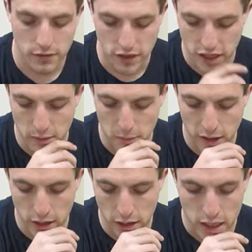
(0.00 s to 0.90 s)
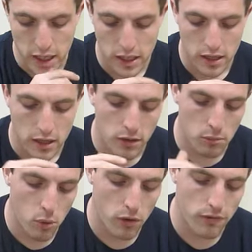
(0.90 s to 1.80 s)
If you think about it, the
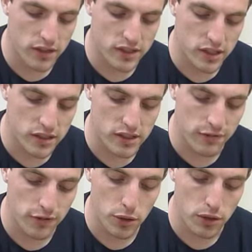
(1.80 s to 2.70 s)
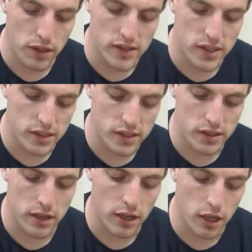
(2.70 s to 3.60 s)
more viscous the fluid is,
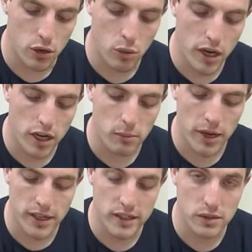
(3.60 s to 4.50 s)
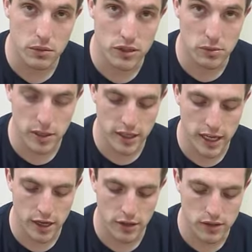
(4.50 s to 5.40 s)
the quicker my disc will spin
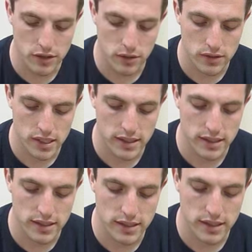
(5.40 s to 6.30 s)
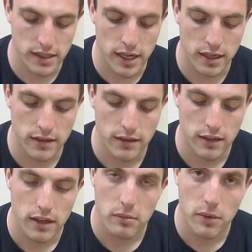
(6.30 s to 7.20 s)
down as soon as I disconnect
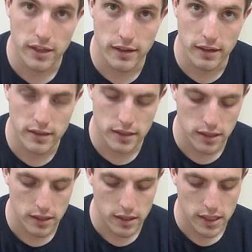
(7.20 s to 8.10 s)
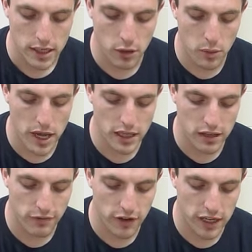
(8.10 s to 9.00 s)
my disc. Now the way I
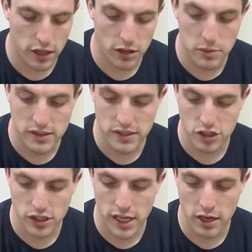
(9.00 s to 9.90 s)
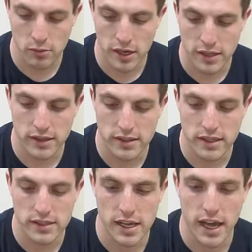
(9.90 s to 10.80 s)
can find out the position data of my disc
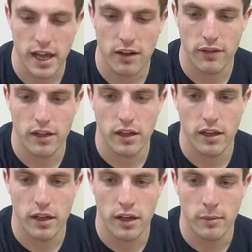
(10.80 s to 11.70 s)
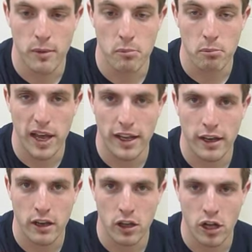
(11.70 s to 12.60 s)
is I have it
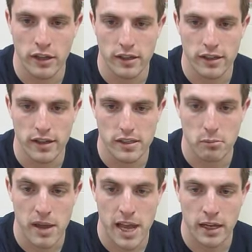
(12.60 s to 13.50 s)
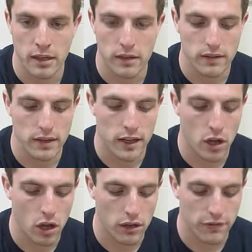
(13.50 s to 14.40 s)
embedded along the disc magnets and a
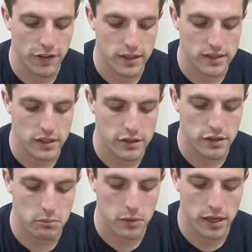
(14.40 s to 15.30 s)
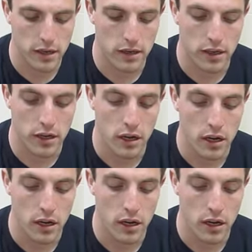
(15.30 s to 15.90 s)
Hall effect sensor embedded in here.